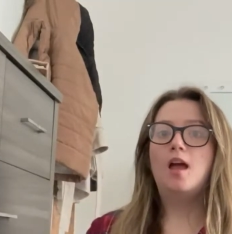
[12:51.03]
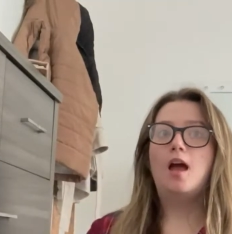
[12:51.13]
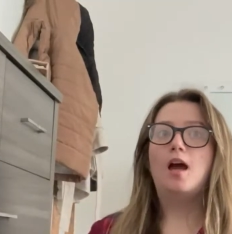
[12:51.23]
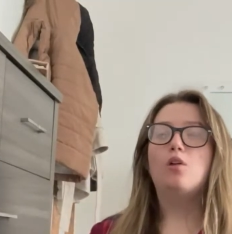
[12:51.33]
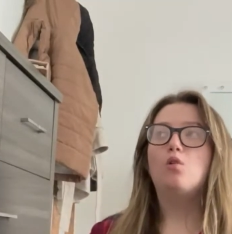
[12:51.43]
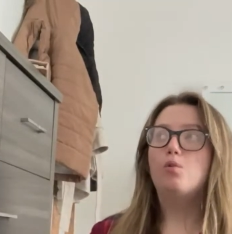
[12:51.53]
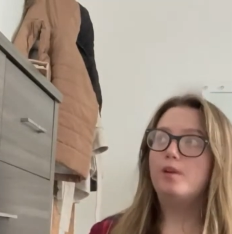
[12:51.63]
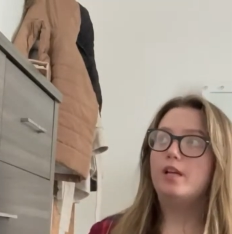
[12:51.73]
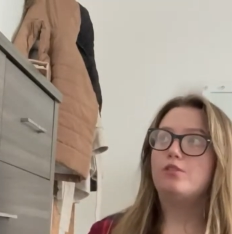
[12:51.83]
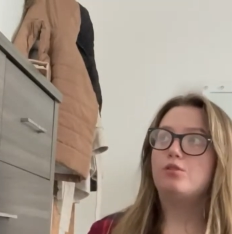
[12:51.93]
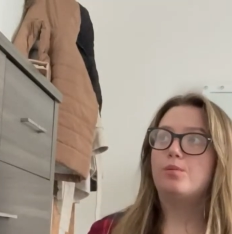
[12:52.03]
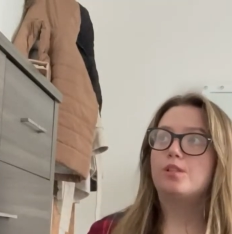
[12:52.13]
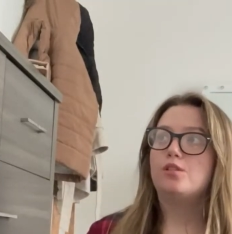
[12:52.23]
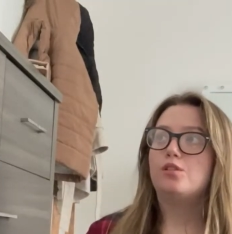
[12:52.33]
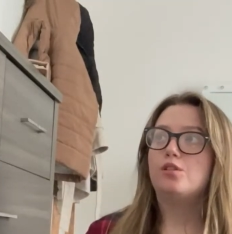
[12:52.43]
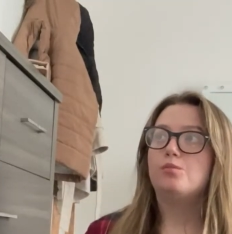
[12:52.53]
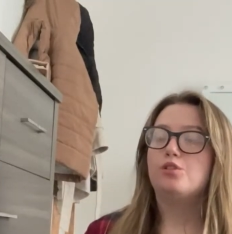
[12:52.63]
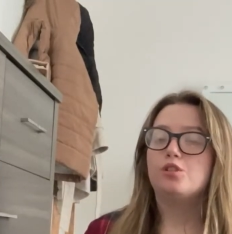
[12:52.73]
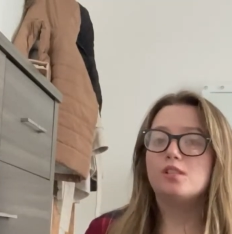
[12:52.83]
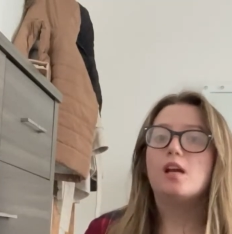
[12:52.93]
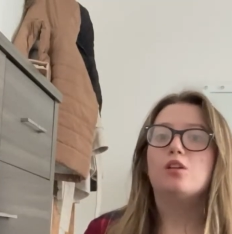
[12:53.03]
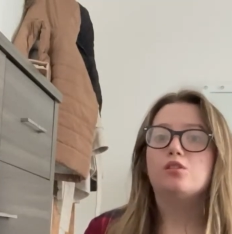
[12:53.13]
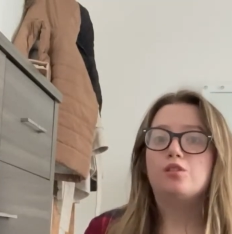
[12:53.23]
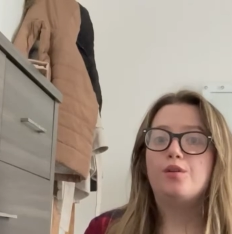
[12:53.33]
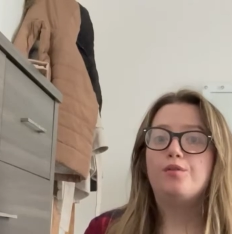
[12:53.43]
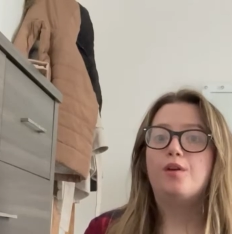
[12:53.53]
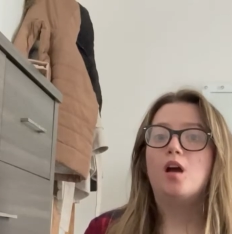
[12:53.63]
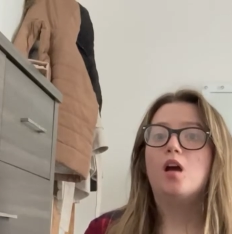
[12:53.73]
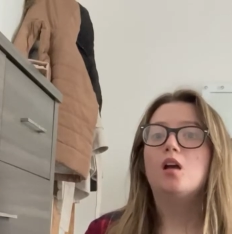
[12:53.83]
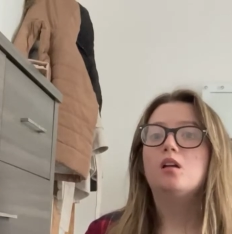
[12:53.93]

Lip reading: and all we literally wanted to do was just sit on the sofa,